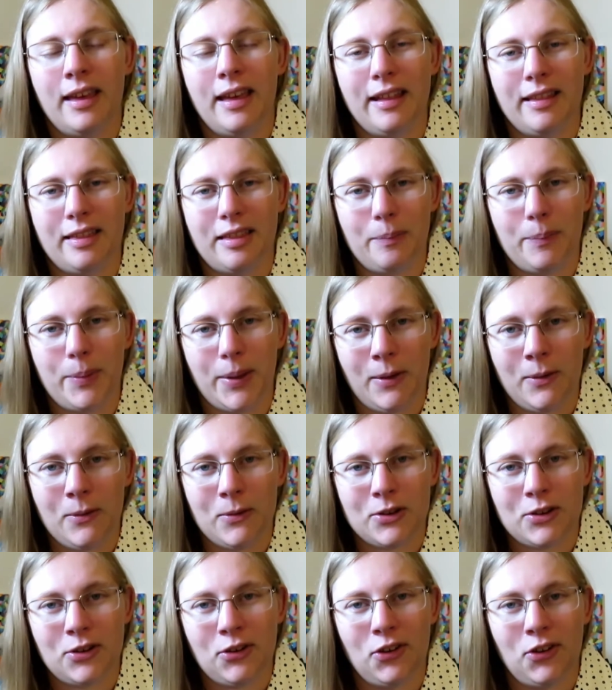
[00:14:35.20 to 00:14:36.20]
It's
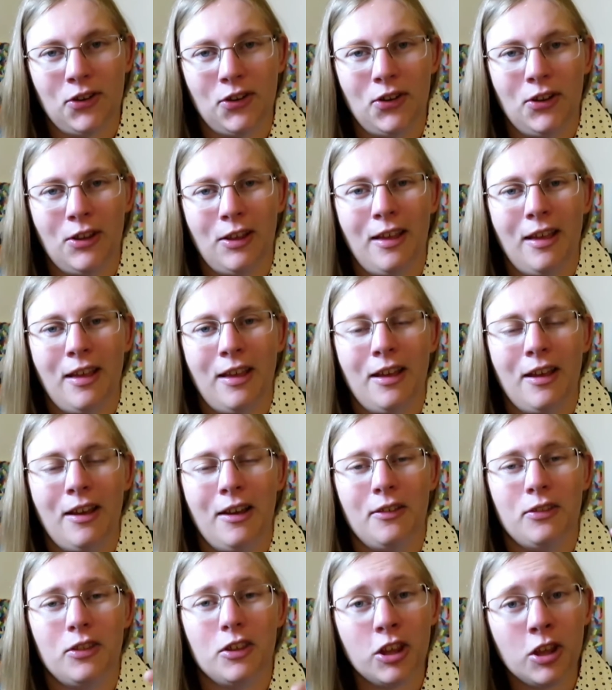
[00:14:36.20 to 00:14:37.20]
about
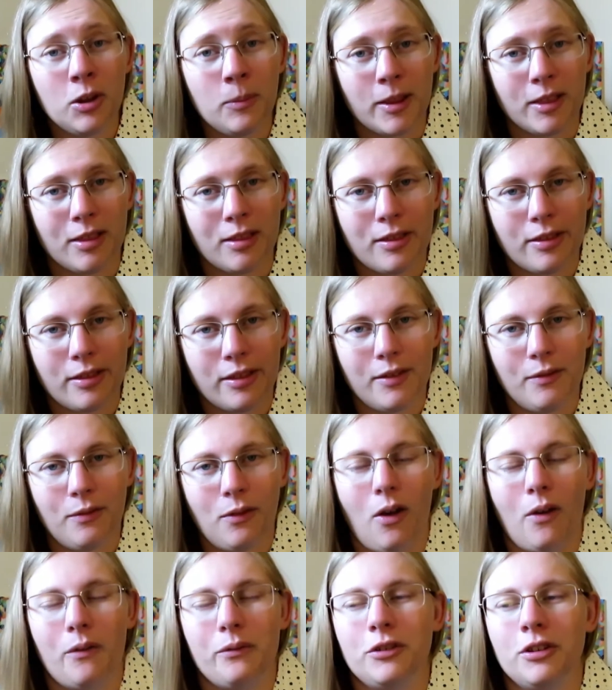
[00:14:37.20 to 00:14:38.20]
the humans
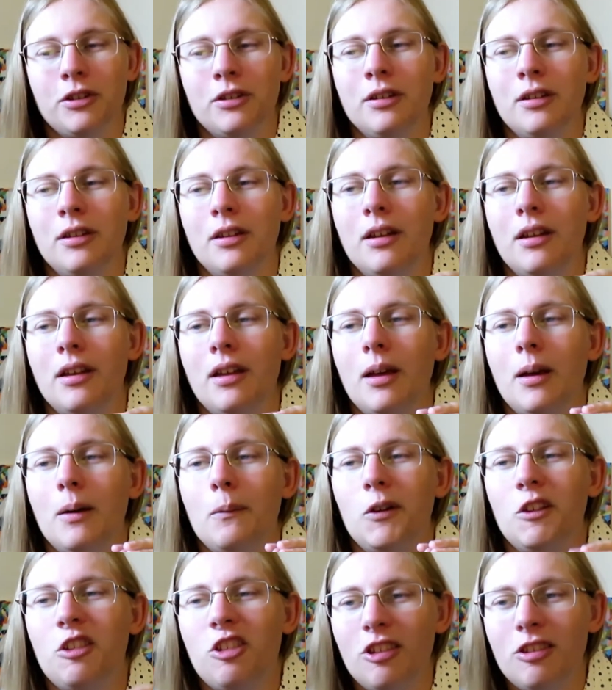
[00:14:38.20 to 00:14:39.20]
involved.
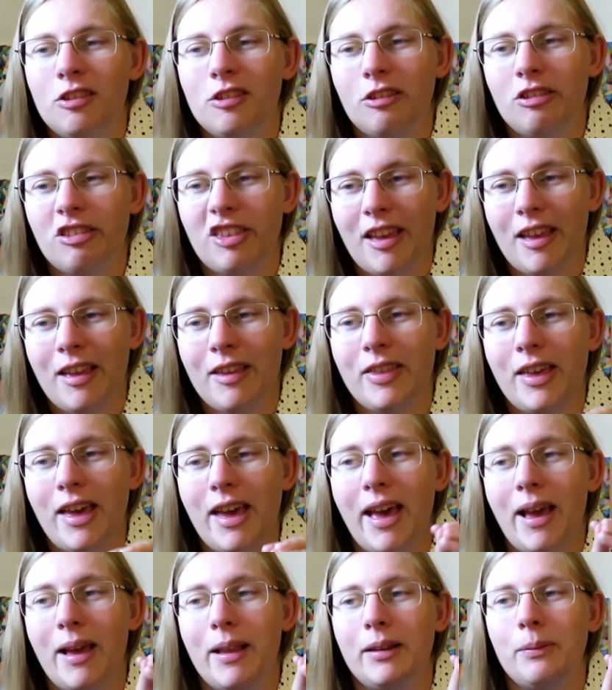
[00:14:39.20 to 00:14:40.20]
Which is to say
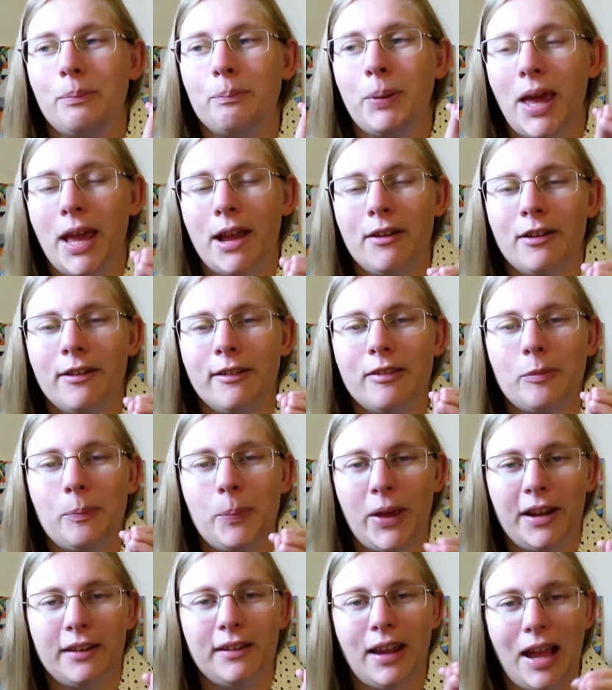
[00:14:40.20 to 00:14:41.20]
that Paris
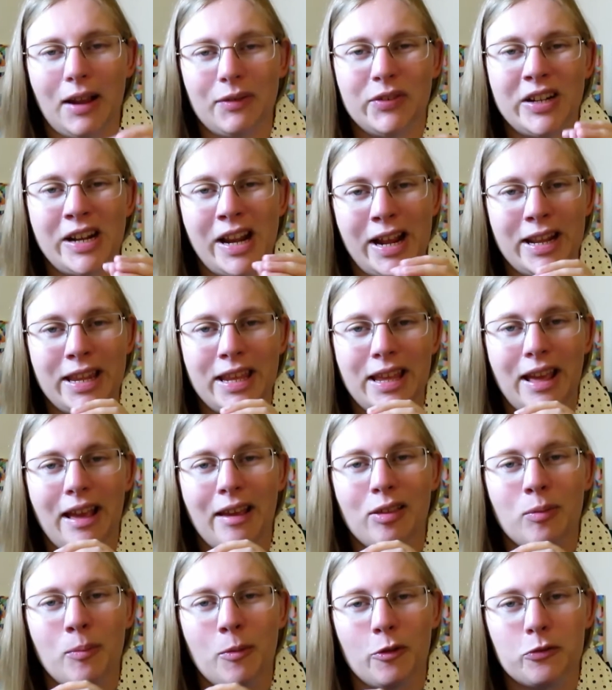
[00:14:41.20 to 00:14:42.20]
picked Aphrodite
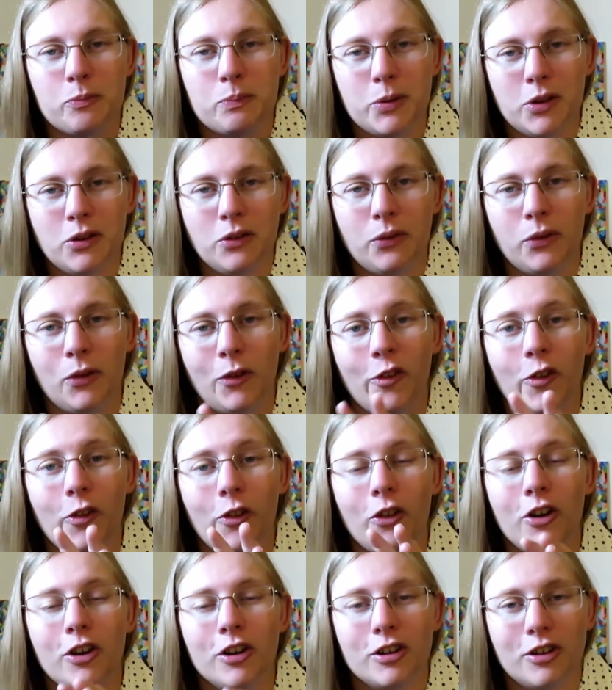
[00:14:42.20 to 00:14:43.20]
as the most
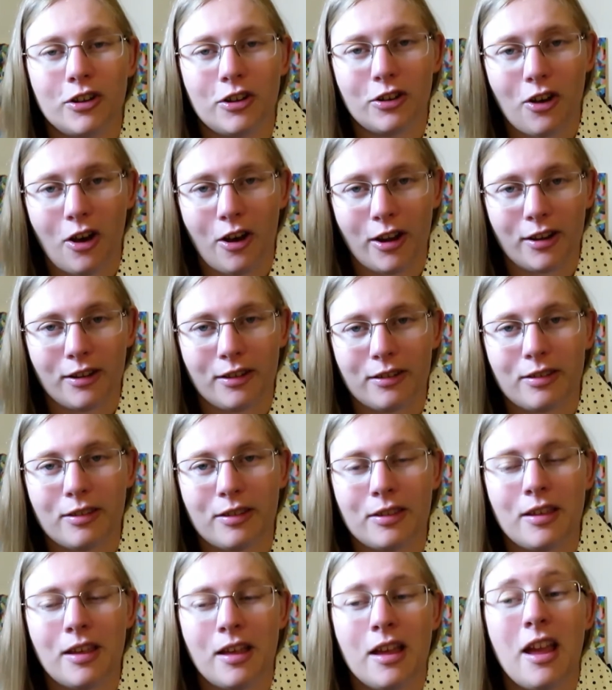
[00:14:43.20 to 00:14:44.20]
beautiful
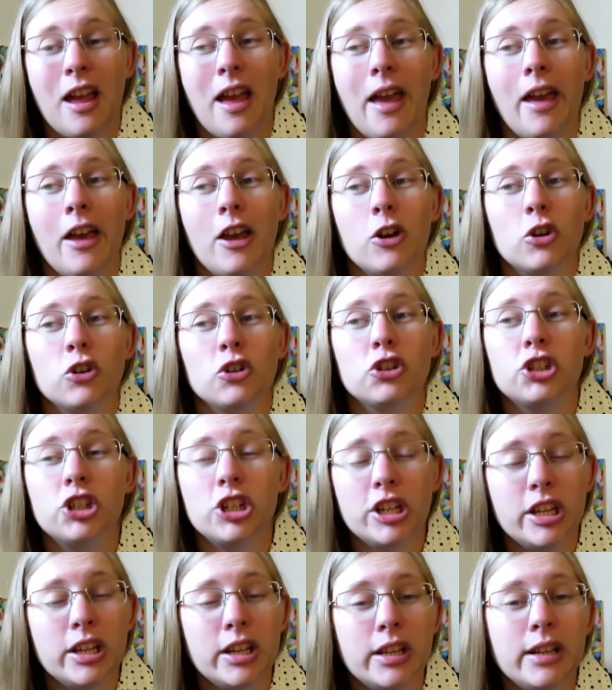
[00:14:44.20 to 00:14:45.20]
goddess.
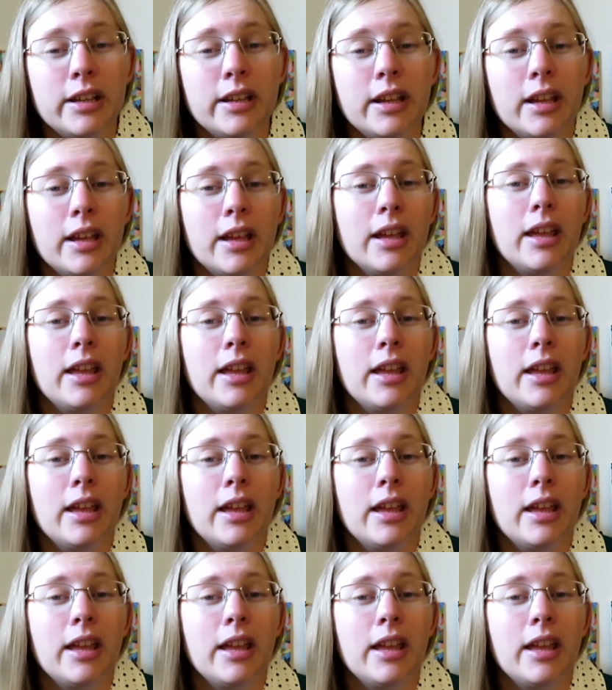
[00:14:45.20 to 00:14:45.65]
She,